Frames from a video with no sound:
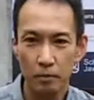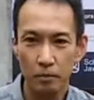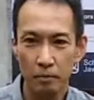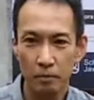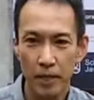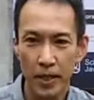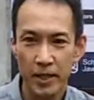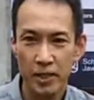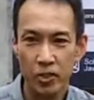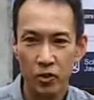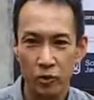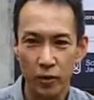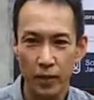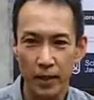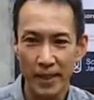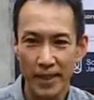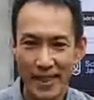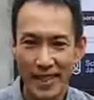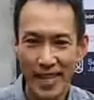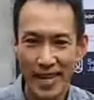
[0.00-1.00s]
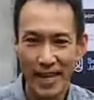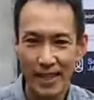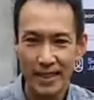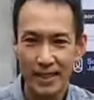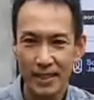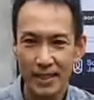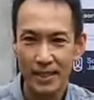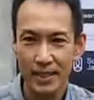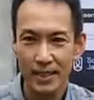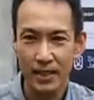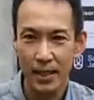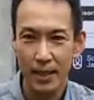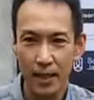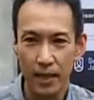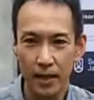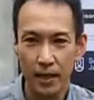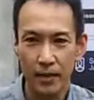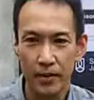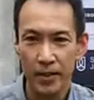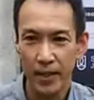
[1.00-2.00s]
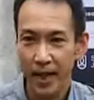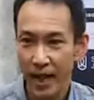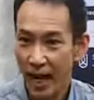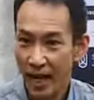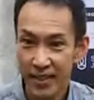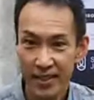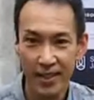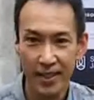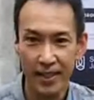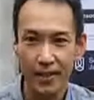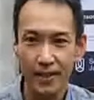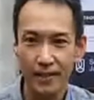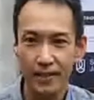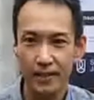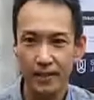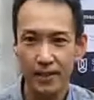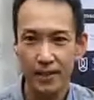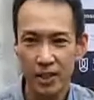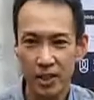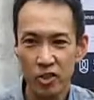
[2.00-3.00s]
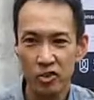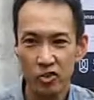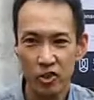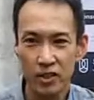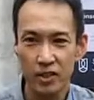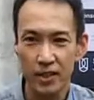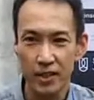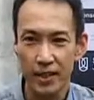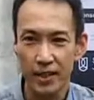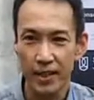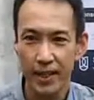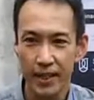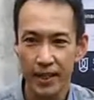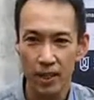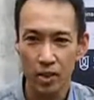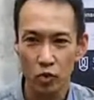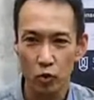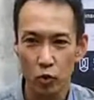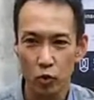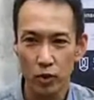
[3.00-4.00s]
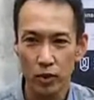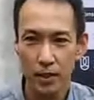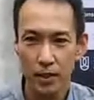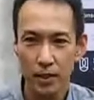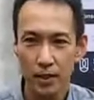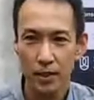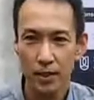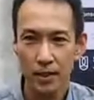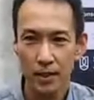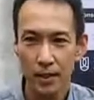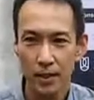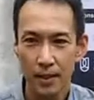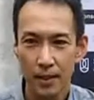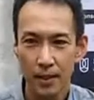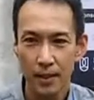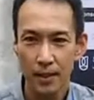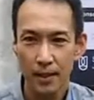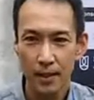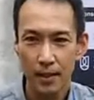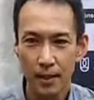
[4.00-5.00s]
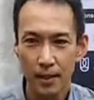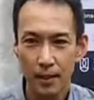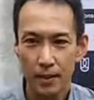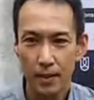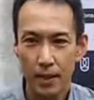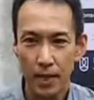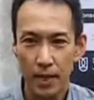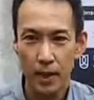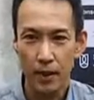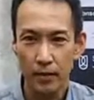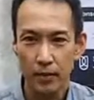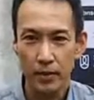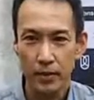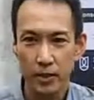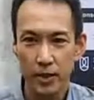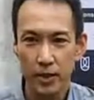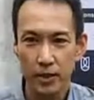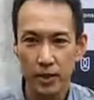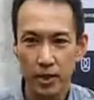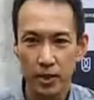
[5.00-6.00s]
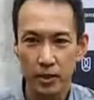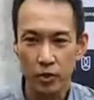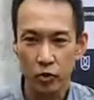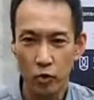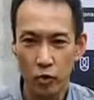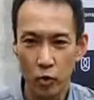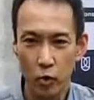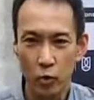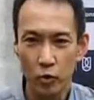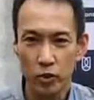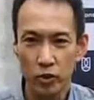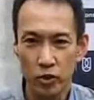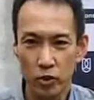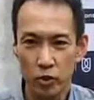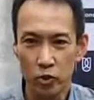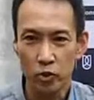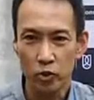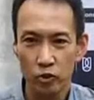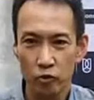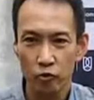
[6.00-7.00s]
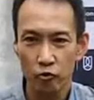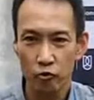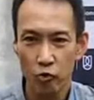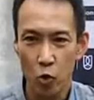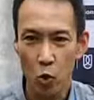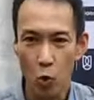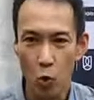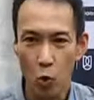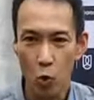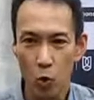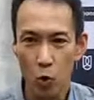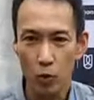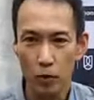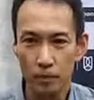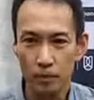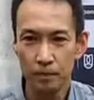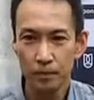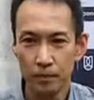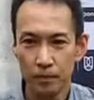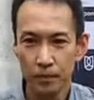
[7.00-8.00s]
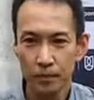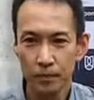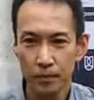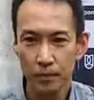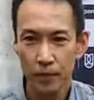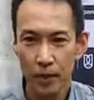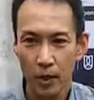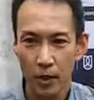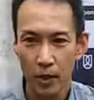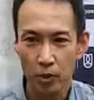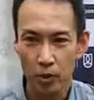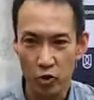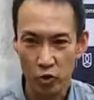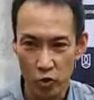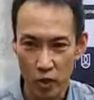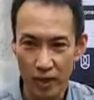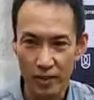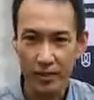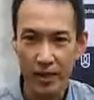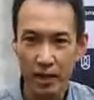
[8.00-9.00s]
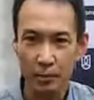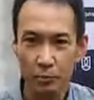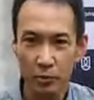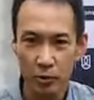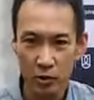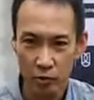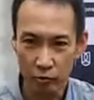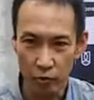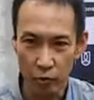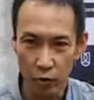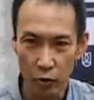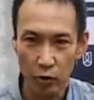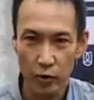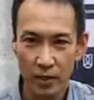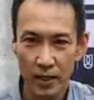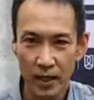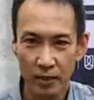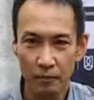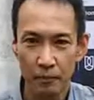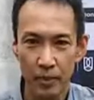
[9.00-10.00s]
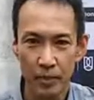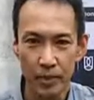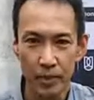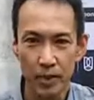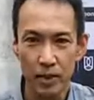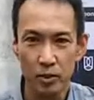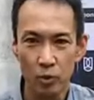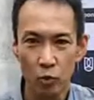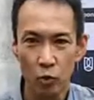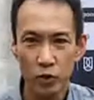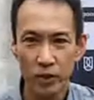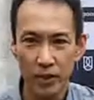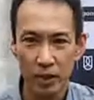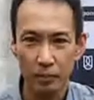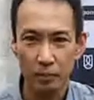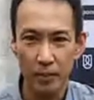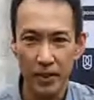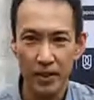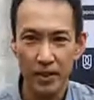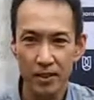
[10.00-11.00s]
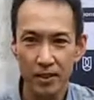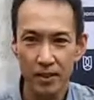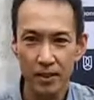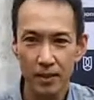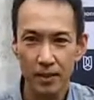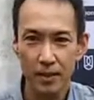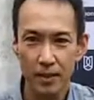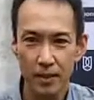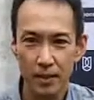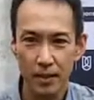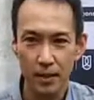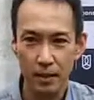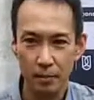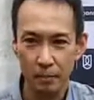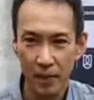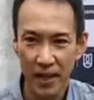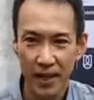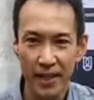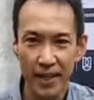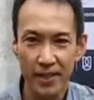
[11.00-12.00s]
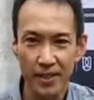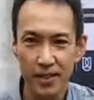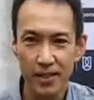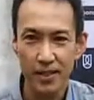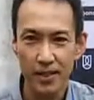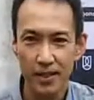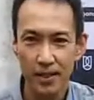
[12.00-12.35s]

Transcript: mention that there are other interesting data sources, such as those used for drug approval. Companies will submit a package